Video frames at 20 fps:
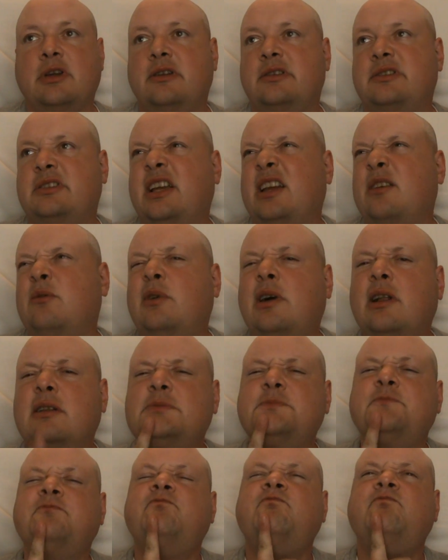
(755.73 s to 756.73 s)
I could say,
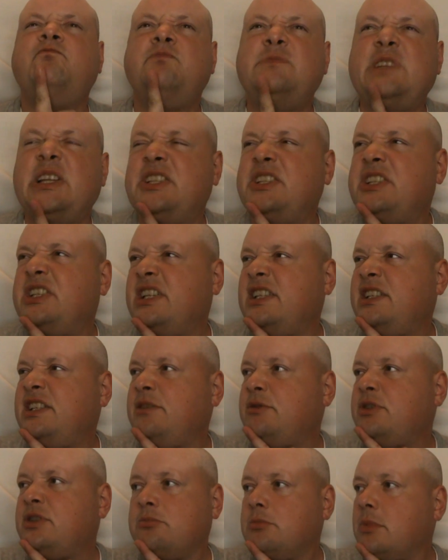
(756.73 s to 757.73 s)
well, let's see,
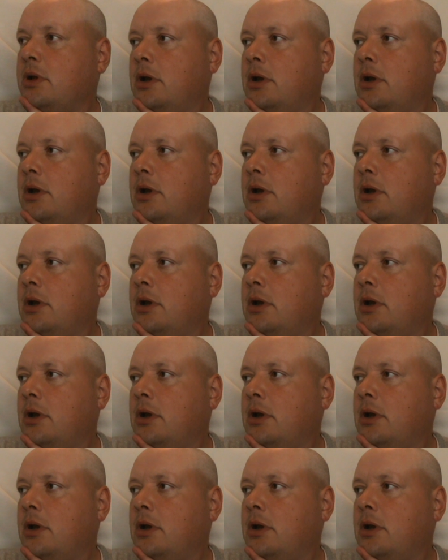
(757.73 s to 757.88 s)
she's